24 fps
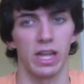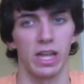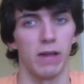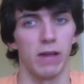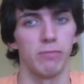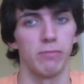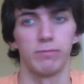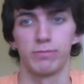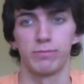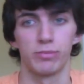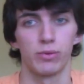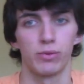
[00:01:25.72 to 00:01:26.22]

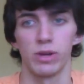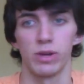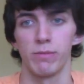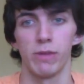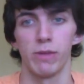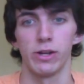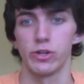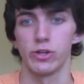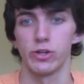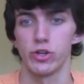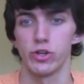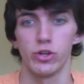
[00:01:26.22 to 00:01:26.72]
I'm pretty
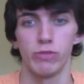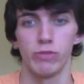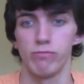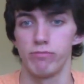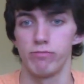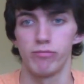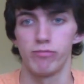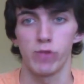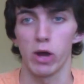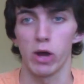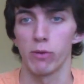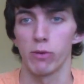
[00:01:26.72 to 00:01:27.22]
much
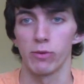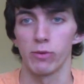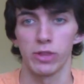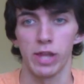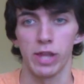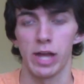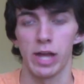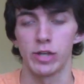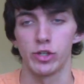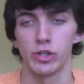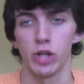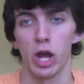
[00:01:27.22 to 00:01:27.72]
done with
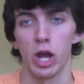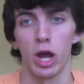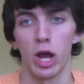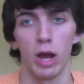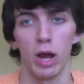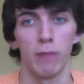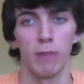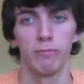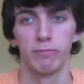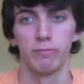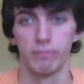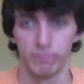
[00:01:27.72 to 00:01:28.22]
that
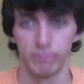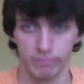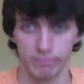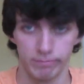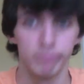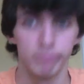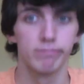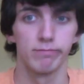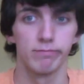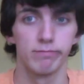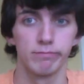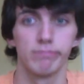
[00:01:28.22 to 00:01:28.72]
job,
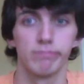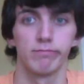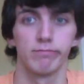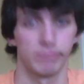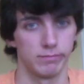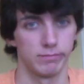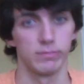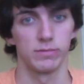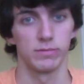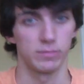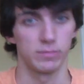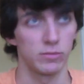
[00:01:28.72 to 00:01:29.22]

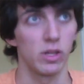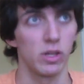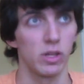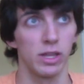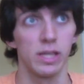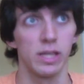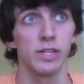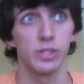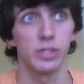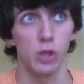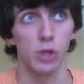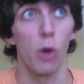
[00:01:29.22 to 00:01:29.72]

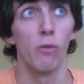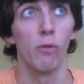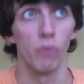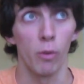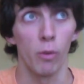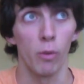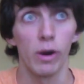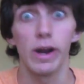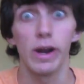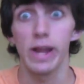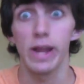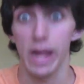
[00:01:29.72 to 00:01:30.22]
at least over
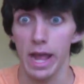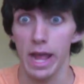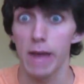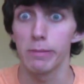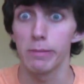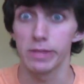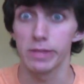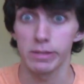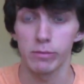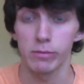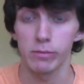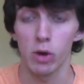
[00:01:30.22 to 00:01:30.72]
where I
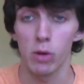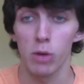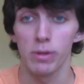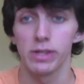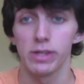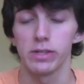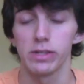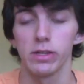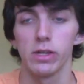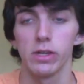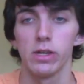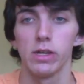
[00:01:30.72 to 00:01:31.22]
am at the
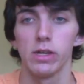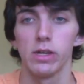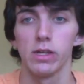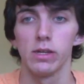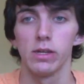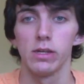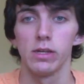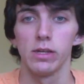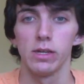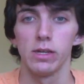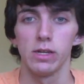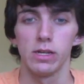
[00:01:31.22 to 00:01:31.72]
moment.
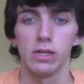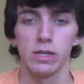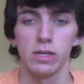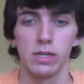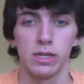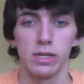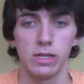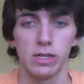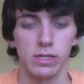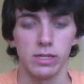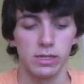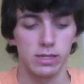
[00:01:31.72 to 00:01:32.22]

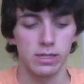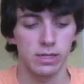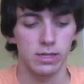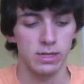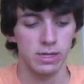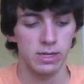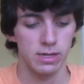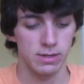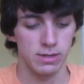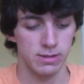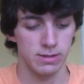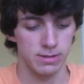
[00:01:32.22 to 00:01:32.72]
And,
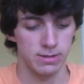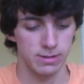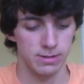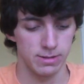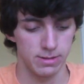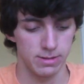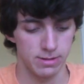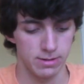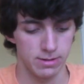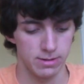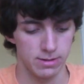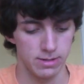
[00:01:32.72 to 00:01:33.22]

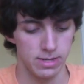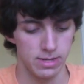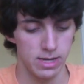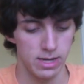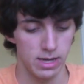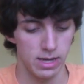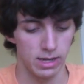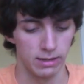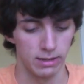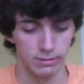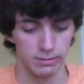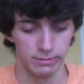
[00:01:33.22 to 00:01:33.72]

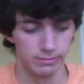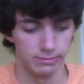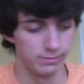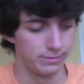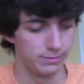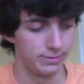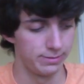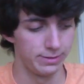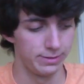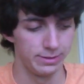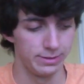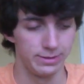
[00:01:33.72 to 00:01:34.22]
yeah,
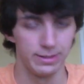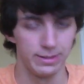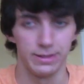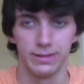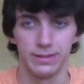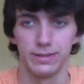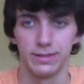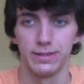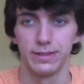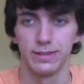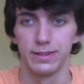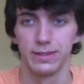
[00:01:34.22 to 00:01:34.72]

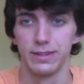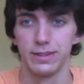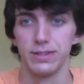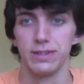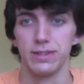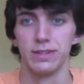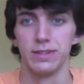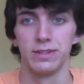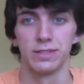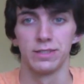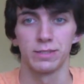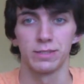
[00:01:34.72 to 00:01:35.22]

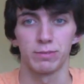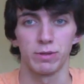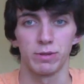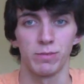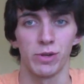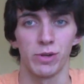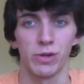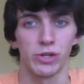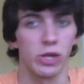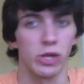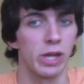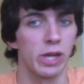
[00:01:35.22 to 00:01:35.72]
that's
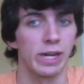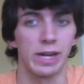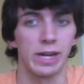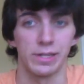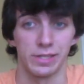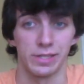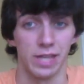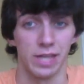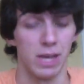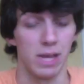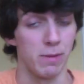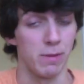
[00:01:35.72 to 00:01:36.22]
pretty much all I got
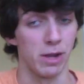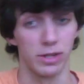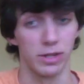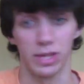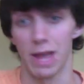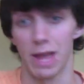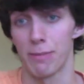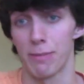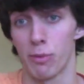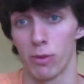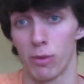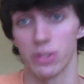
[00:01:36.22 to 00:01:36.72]
to say about
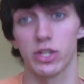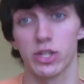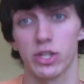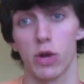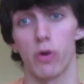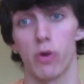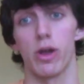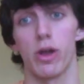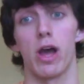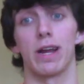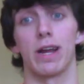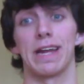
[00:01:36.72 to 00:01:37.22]
that. But what's
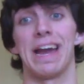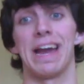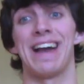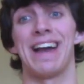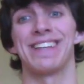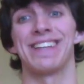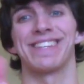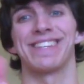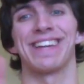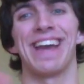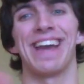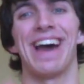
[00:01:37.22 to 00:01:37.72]
going on,
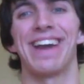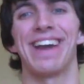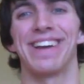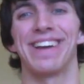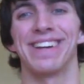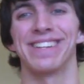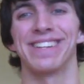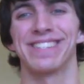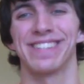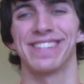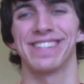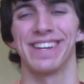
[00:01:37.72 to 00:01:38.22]
guys? I
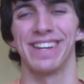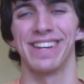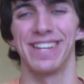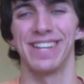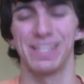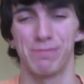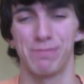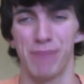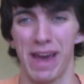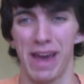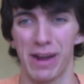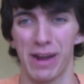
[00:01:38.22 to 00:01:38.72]
got
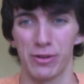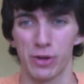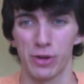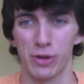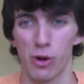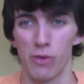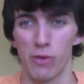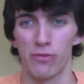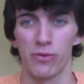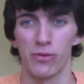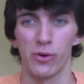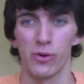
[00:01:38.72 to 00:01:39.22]
Sunday's battle
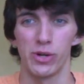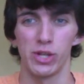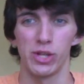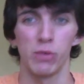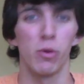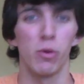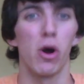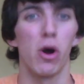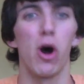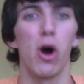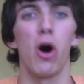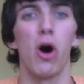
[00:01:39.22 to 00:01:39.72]
going for
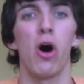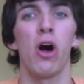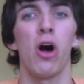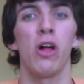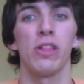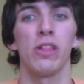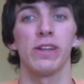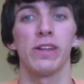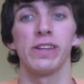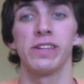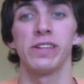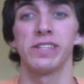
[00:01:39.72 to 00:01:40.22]
you
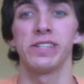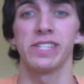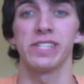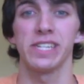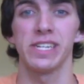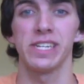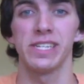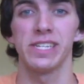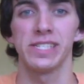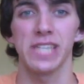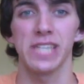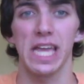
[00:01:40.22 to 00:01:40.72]
all, and it
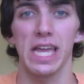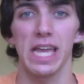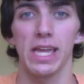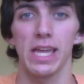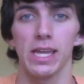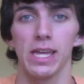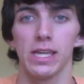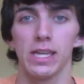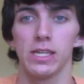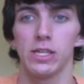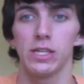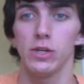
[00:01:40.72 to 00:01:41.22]
is
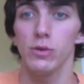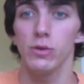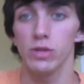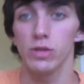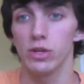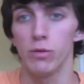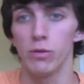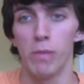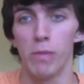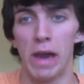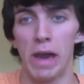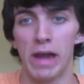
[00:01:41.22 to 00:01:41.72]
a
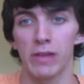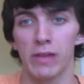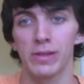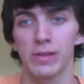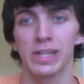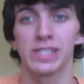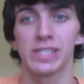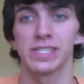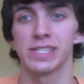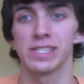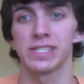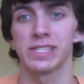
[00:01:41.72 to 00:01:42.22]
UU battle
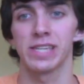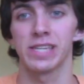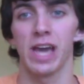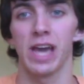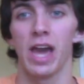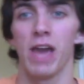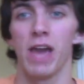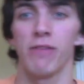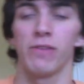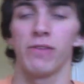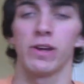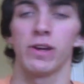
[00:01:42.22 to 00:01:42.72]
against this
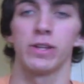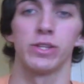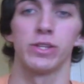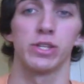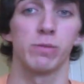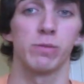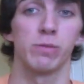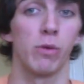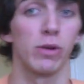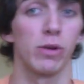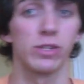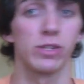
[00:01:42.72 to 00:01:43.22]
guy I found in
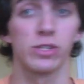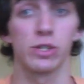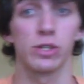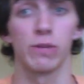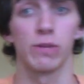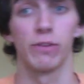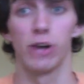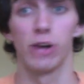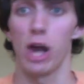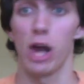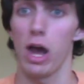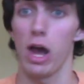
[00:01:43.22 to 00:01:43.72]
the Smokin'
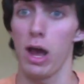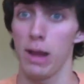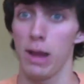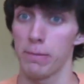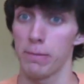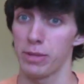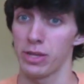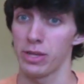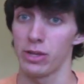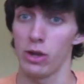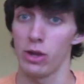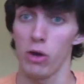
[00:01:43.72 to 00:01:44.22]
server
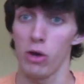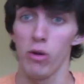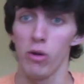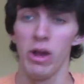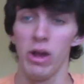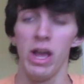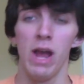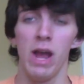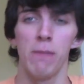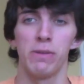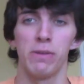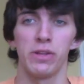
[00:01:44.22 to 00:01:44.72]
on PO
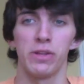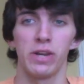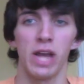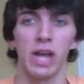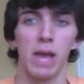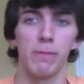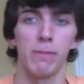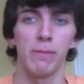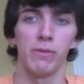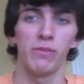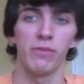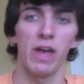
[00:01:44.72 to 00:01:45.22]
by the
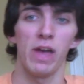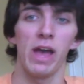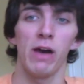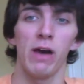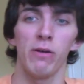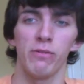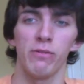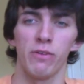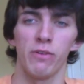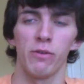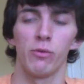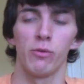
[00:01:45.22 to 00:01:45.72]
name of
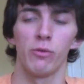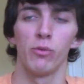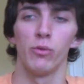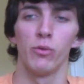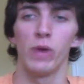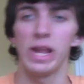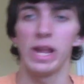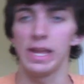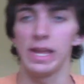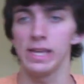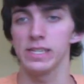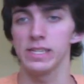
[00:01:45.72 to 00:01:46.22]

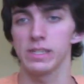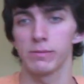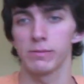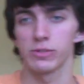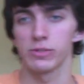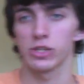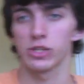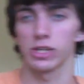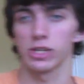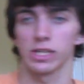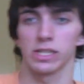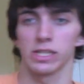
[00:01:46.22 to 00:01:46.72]
Alpharayz. I'm
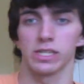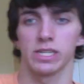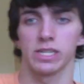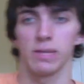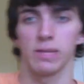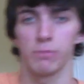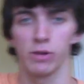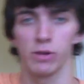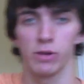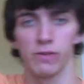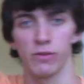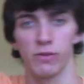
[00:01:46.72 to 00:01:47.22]
just going to get the
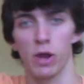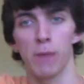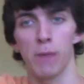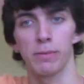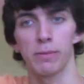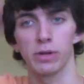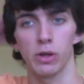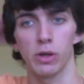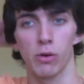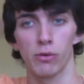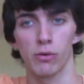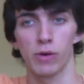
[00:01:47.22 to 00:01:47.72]
team preview
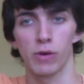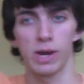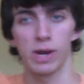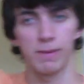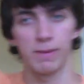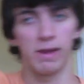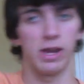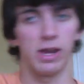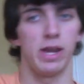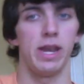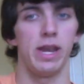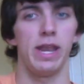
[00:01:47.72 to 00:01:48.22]
up and going right
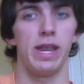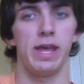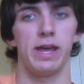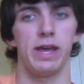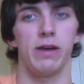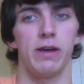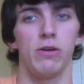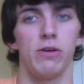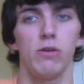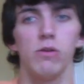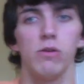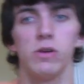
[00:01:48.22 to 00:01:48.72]
about
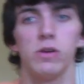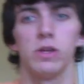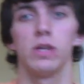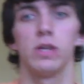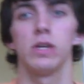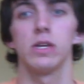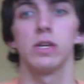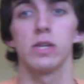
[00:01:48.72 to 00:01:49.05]
now.